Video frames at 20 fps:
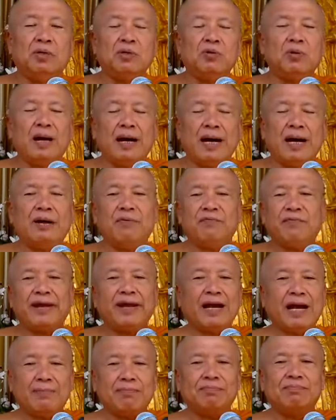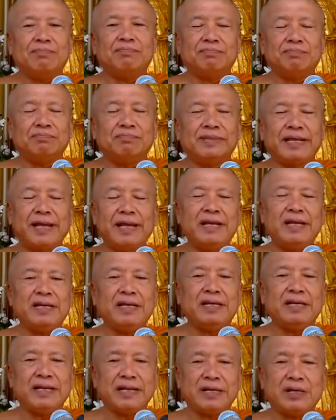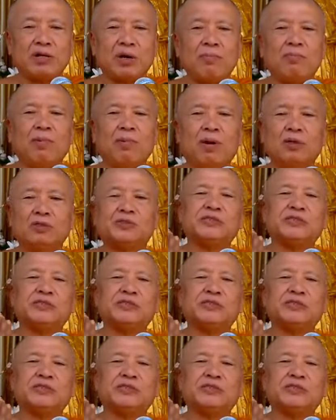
your heart wake up, then it got more